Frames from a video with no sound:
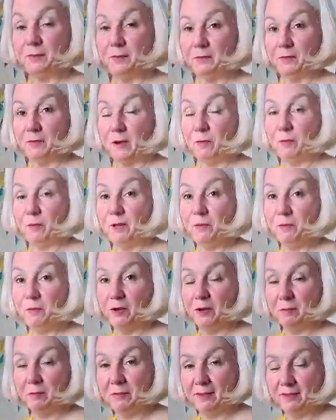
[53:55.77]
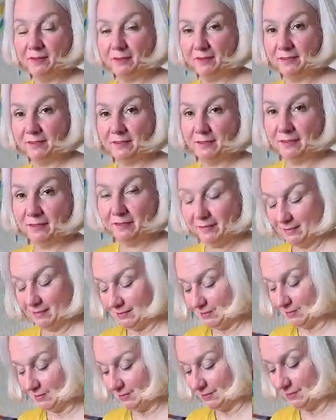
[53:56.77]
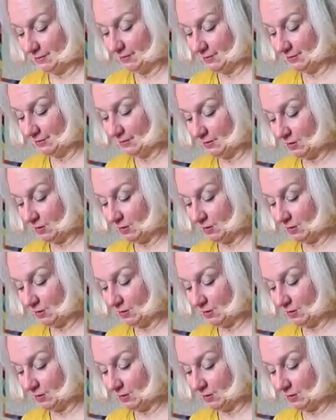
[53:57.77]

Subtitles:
Elaine says, no, it's the 31st.